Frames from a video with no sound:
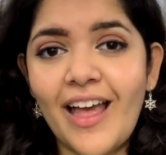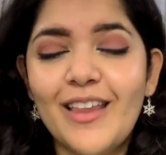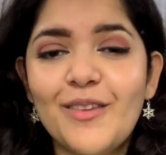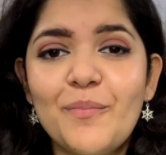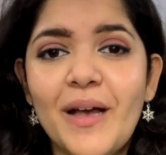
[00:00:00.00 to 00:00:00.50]

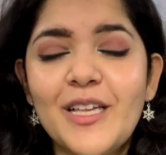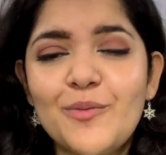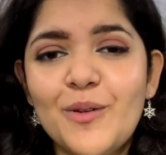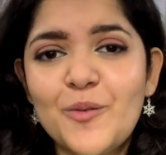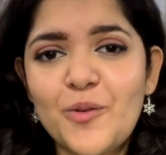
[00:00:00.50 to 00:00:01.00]
And the best
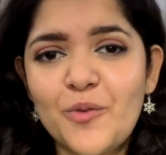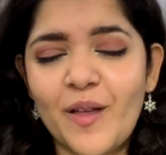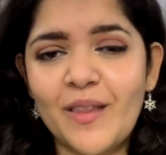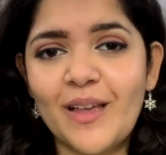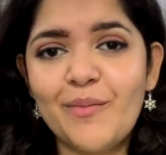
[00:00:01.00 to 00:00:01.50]
way to
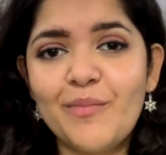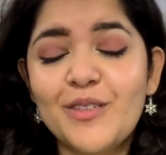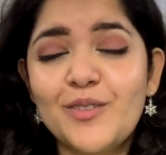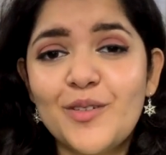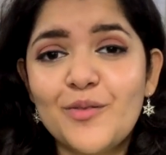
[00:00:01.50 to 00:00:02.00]
prevent them
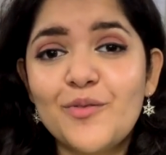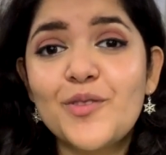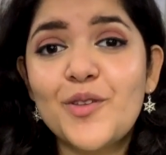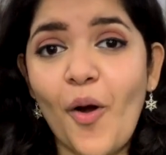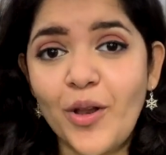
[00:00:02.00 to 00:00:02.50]
is to
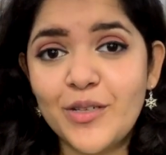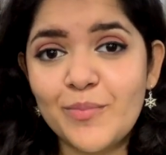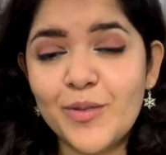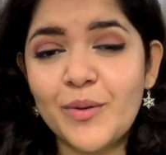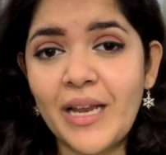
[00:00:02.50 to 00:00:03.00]
use
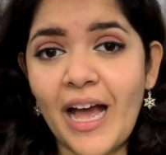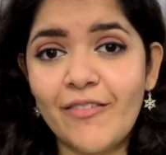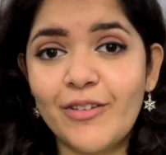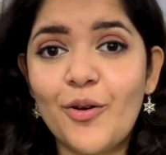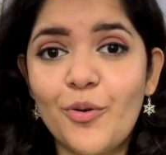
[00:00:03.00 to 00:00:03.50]
condoms when
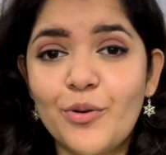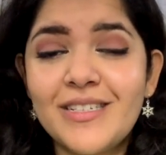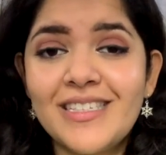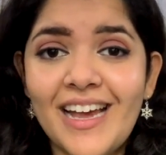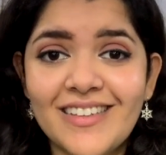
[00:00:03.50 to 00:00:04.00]
having oral
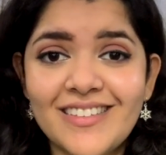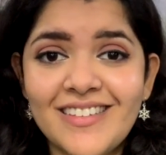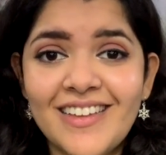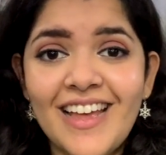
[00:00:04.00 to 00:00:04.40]
sex.